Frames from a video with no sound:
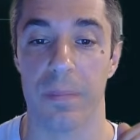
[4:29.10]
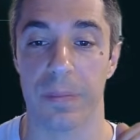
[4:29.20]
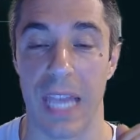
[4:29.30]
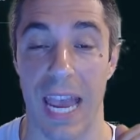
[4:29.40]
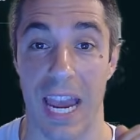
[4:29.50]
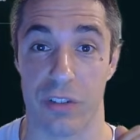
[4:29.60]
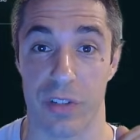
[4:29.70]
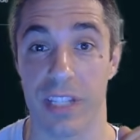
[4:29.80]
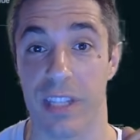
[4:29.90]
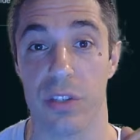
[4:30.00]

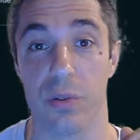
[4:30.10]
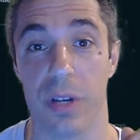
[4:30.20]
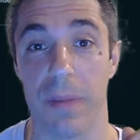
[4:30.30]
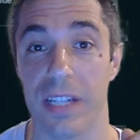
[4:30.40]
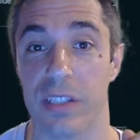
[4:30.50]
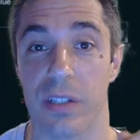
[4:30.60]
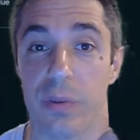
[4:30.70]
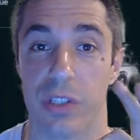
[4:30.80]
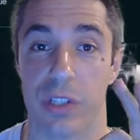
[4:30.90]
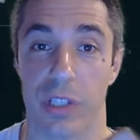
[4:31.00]
address that you can mine to,
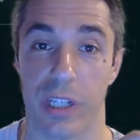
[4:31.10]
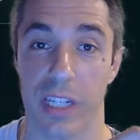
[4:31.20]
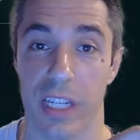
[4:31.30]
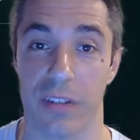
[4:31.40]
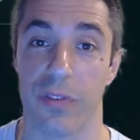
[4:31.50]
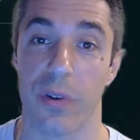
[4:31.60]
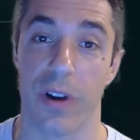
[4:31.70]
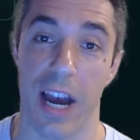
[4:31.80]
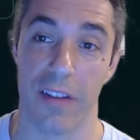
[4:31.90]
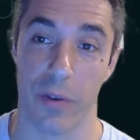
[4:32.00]
which you're going to need for
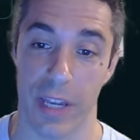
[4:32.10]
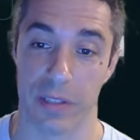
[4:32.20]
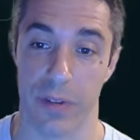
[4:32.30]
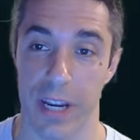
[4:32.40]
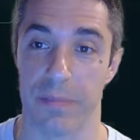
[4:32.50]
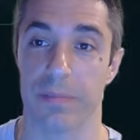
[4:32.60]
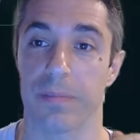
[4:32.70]
HiveOS, right?